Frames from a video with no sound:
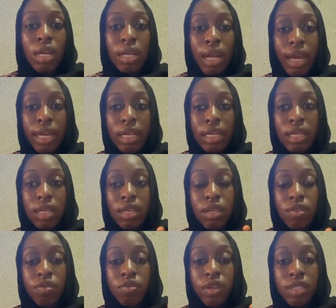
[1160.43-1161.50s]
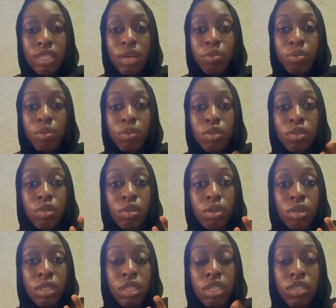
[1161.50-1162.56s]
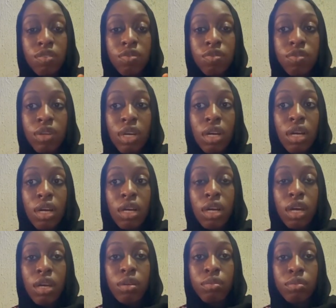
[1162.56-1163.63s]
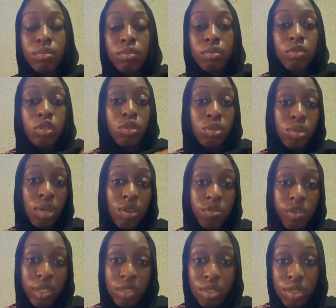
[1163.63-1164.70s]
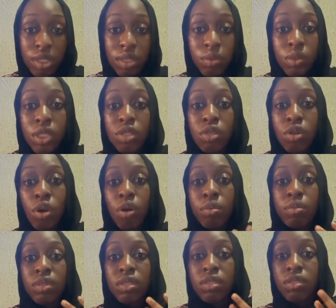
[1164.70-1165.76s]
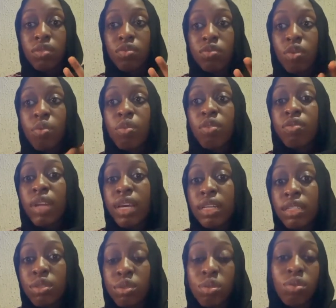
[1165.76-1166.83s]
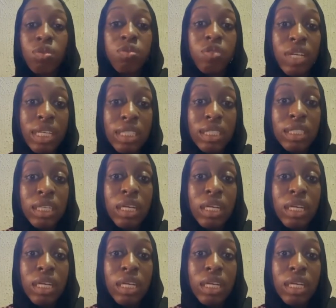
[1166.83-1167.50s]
Like for example, we could give pseudoephedrine, which comes in form of like Sudafed,